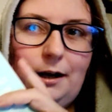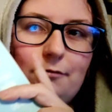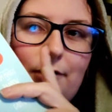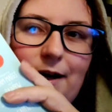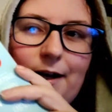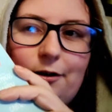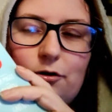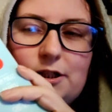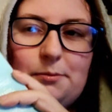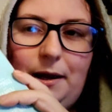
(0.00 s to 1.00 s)
It really
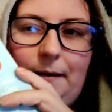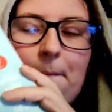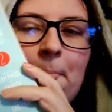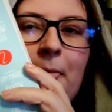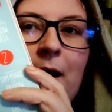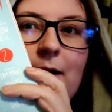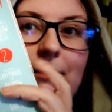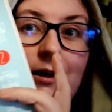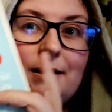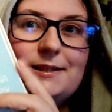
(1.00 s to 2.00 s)
annoys me
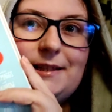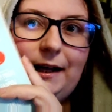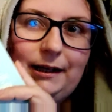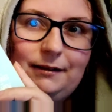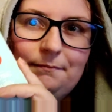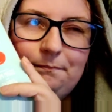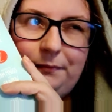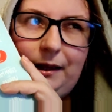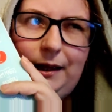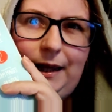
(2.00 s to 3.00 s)
because, like,
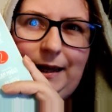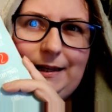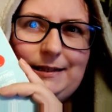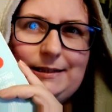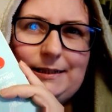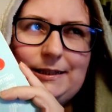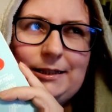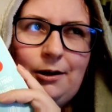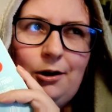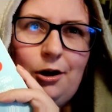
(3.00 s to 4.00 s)

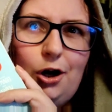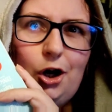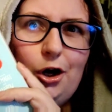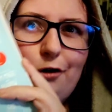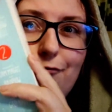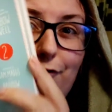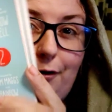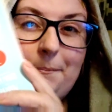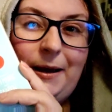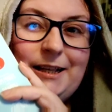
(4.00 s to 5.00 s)
he's her
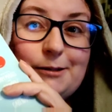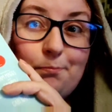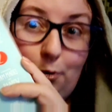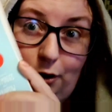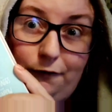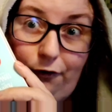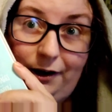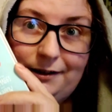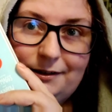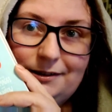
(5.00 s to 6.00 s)
roommate's
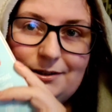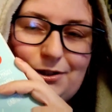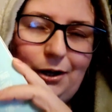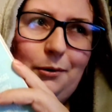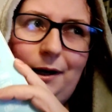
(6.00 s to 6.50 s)
boyfriend, so,